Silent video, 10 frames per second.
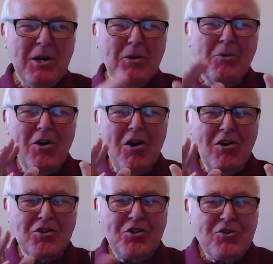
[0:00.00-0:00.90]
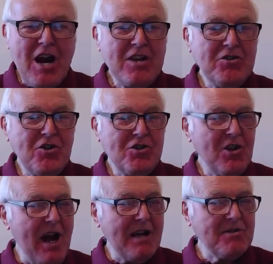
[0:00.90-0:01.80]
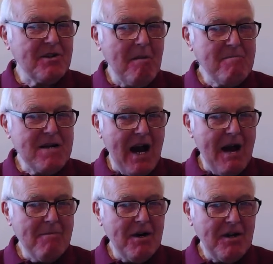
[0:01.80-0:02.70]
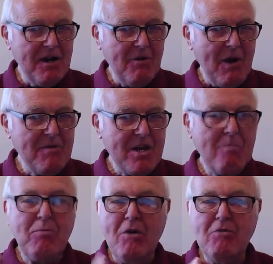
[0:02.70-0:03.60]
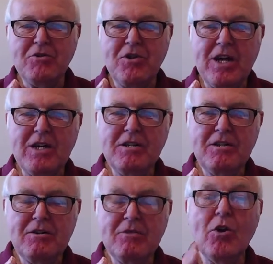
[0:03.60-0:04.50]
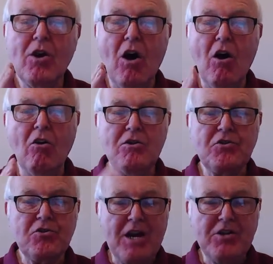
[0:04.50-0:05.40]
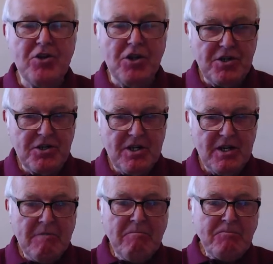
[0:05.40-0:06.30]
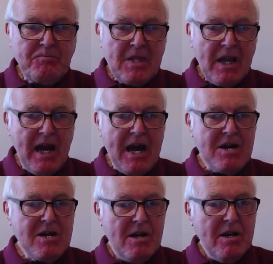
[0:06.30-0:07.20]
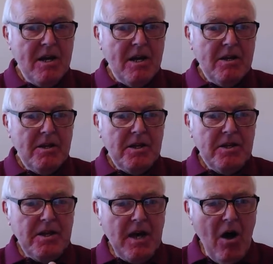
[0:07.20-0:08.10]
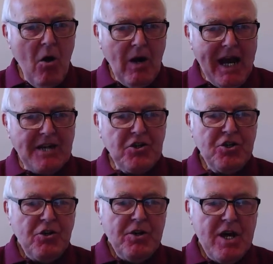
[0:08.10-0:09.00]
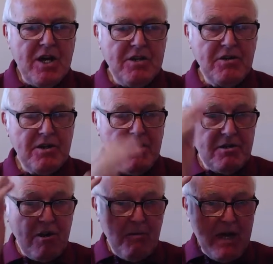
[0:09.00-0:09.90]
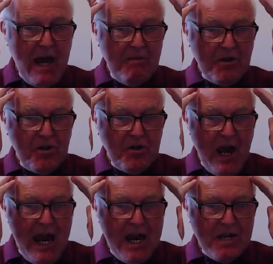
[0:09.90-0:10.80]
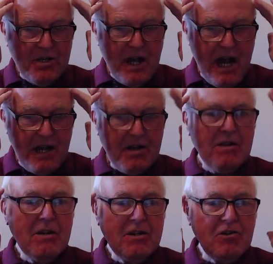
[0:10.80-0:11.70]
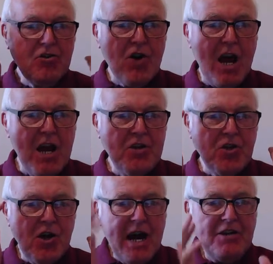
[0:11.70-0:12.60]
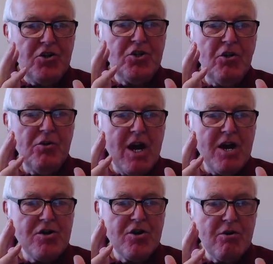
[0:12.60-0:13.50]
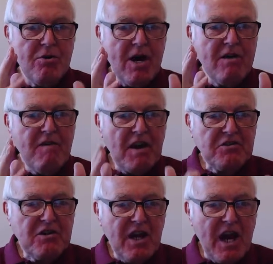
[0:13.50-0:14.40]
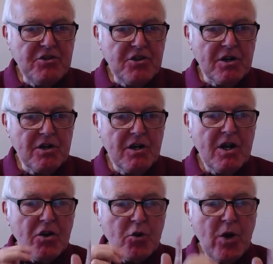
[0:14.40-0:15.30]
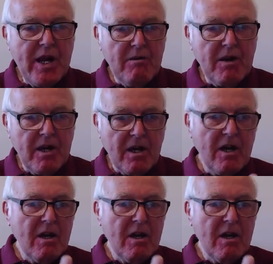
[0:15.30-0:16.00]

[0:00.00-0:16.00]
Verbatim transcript: We're all strangers at some time or other. When we approach things, we're all strangers. And the whole attitude is, is to be able to change that stranger attitude into investigation, query,